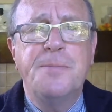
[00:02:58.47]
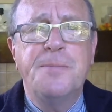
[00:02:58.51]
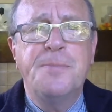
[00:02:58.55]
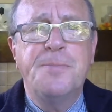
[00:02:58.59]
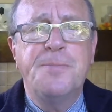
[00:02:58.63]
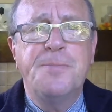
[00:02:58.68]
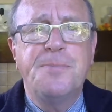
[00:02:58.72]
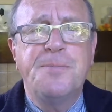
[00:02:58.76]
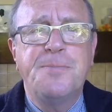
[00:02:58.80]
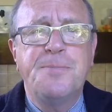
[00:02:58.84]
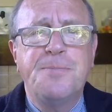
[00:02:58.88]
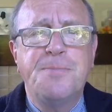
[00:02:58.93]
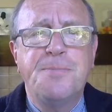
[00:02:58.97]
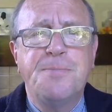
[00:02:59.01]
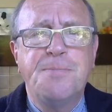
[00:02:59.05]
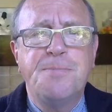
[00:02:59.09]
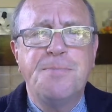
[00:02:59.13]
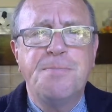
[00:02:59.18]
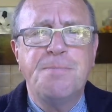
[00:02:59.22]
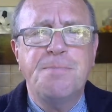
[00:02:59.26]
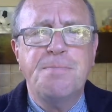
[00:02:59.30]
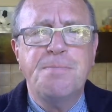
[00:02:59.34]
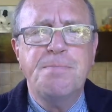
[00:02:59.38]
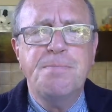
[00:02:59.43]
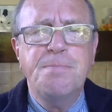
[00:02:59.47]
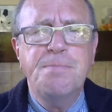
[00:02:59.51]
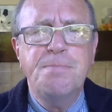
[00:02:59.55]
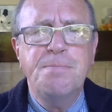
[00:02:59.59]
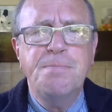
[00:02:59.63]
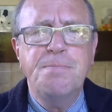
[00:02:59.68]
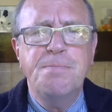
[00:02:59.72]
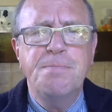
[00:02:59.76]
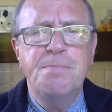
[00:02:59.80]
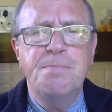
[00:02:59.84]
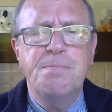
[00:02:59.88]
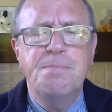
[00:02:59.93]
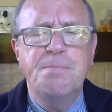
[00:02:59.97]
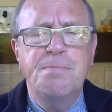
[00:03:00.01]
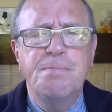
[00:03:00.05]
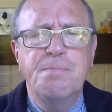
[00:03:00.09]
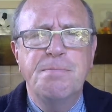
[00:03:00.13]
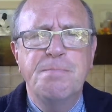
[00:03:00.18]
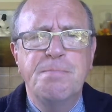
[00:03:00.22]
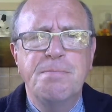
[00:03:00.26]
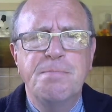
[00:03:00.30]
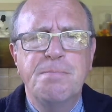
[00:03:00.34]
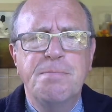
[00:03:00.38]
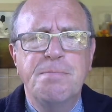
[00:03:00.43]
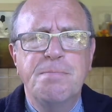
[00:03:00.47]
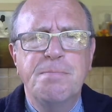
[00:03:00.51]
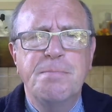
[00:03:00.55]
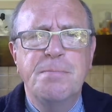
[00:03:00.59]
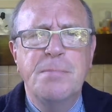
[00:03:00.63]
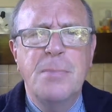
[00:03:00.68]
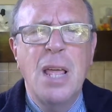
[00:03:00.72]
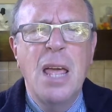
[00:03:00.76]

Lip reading: [no speech]